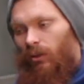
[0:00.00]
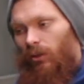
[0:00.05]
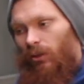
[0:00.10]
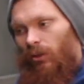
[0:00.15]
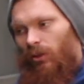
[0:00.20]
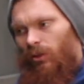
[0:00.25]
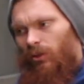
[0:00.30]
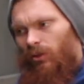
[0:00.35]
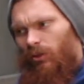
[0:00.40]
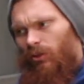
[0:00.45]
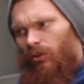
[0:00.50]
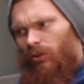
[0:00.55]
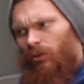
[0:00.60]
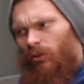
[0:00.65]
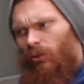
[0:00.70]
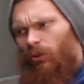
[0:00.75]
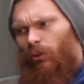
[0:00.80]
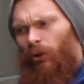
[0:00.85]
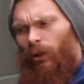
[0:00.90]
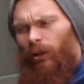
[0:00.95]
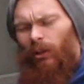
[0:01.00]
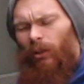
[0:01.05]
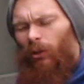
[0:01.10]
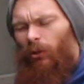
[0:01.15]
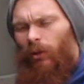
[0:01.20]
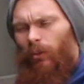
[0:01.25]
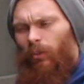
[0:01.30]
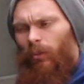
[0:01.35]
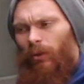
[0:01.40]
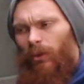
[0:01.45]
It's not
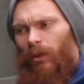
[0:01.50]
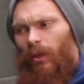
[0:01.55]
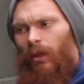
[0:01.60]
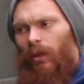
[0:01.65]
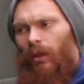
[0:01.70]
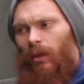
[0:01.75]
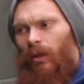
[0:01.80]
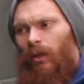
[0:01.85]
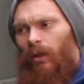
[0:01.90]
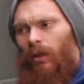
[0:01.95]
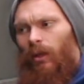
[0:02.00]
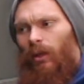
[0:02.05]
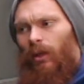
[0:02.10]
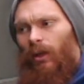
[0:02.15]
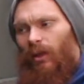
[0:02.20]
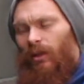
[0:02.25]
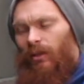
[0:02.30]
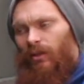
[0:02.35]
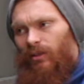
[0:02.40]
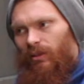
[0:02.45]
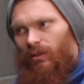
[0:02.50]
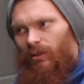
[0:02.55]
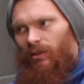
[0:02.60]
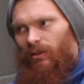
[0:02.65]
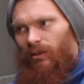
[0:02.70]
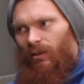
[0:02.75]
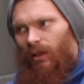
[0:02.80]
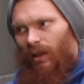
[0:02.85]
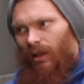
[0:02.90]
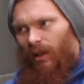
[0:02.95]
included with it. It's
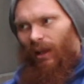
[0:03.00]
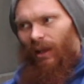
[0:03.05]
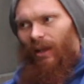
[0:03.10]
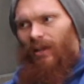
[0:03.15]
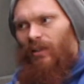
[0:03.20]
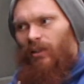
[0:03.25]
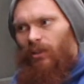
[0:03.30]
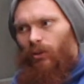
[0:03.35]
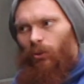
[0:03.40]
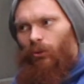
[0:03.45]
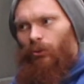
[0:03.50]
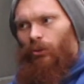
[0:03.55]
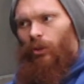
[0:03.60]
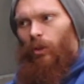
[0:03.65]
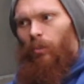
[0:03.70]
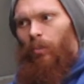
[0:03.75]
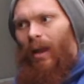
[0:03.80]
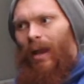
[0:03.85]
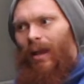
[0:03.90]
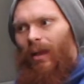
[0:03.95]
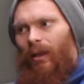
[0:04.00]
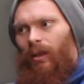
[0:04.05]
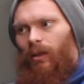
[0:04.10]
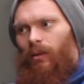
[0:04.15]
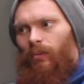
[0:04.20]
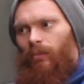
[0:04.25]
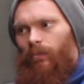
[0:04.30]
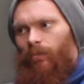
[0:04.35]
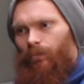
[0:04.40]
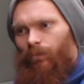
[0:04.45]
encased onto the back,
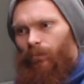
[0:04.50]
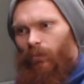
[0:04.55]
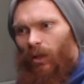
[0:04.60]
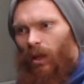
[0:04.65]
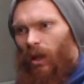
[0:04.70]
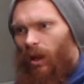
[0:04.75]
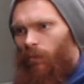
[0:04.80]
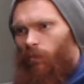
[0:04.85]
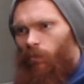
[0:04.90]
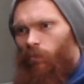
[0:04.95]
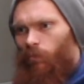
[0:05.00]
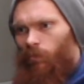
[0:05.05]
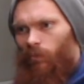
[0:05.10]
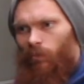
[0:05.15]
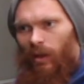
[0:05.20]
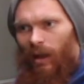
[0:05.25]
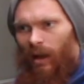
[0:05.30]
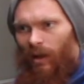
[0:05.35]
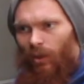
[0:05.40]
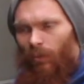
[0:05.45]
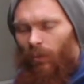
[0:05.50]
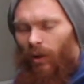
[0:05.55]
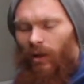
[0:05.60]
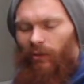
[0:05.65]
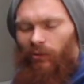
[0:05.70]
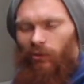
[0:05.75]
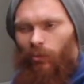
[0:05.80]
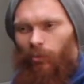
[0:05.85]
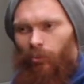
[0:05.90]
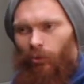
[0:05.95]
out of the way of
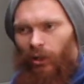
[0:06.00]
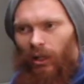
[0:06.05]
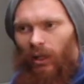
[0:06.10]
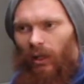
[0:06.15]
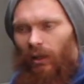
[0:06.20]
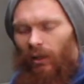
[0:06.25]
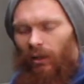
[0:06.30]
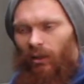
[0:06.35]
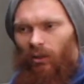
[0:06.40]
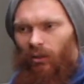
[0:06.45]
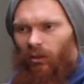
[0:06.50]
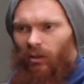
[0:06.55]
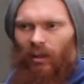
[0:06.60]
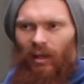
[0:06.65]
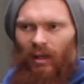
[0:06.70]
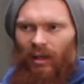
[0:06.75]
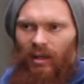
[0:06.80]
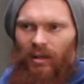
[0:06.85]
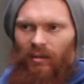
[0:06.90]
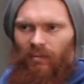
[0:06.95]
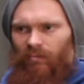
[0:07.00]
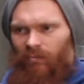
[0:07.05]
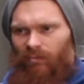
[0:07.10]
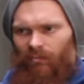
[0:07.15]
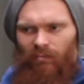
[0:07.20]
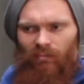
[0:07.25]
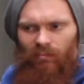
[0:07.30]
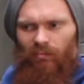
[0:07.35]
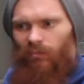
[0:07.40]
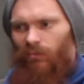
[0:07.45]
debris and any
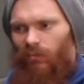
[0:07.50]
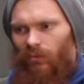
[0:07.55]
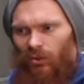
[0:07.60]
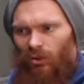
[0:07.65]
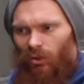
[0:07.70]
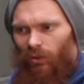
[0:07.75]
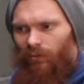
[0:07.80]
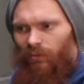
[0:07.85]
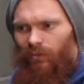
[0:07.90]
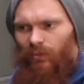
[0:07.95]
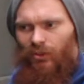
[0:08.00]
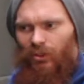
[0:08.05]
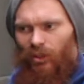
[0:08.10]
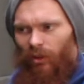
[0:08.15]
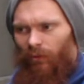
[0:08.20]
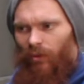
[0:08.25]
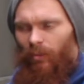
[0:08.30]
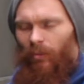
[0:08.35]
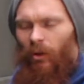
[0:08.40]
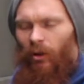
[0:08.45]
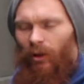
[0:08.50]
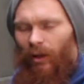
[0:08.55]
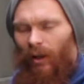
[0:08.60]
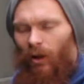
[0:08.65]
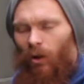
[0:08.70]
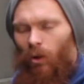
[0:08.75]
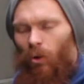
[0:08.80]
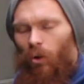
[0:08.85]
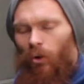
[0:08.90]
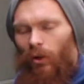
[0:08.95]
sort of stuff that might get
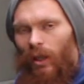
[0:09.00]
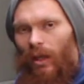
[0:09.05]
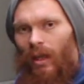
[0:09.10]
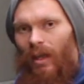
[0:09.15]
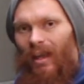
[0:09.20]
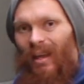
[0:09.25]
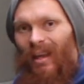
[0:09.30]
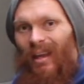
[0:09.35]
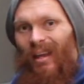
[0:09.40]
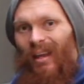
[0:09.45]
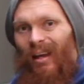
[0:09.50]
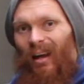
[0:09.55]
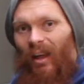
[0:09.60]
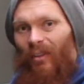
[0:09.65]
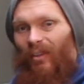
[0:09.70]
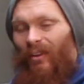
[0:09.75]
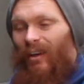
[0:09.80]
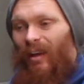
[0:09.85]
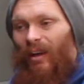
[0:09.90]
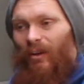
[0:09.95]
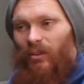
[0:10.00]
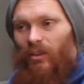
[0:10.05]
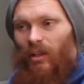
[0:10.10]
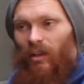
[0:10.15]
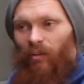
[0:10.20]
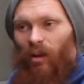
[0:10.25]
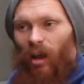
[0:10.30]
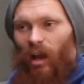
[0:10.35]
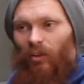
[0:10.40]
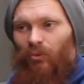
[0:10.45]
caught in it. I think that's
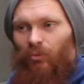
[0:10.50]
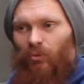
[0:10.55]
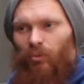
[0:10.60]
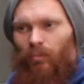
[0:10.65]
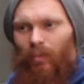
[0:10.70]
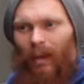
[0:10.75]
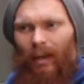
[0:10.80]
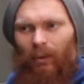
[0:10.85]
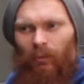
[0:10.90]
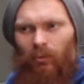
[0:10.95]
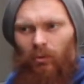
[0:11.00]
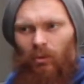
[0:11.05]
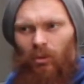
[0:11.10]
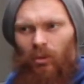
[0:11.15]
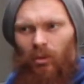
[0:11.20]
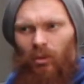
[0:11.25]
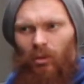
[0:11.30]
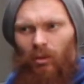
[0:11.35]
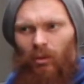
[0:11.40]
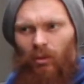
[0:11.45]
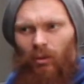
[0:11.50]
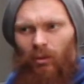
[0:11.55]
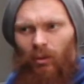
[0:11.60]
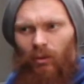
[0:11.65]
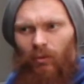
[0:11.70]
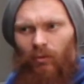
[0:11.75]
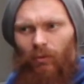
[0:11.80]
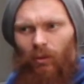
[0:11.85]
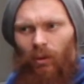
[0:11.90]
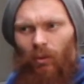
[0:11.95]
another £100
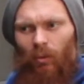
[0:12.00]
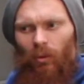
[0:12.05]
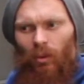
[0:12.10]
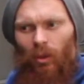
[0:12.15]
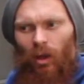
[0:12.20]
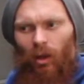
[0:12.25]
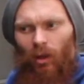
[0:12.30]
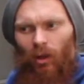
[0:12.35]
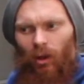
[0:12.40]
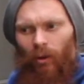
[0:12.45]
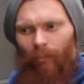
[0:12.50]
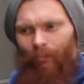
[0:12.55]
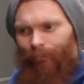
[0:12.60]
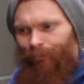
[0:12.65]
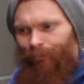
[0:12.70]
for the one that I got.